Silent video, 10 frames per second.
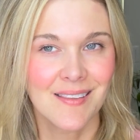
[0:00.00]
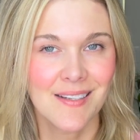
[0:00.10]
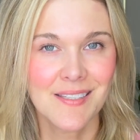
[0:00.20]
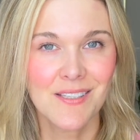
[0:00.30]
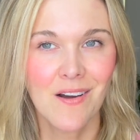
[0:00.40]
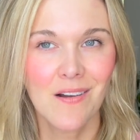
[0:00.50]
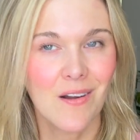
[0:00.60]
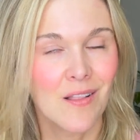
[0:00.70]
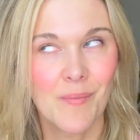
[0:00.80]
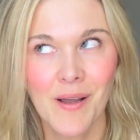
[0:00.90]
Let's talk
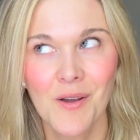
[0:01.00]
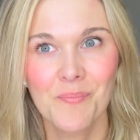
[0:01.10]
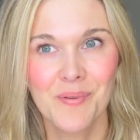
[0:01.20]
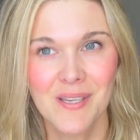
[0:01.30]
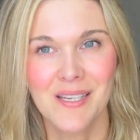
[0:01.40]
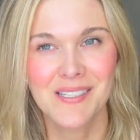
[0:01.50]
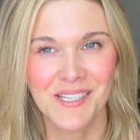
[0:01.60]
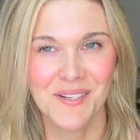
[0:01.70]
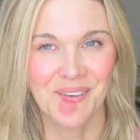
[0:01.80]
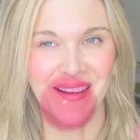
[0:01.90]
all about
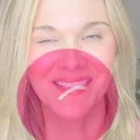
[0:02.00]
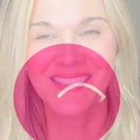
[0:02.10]
PCOS.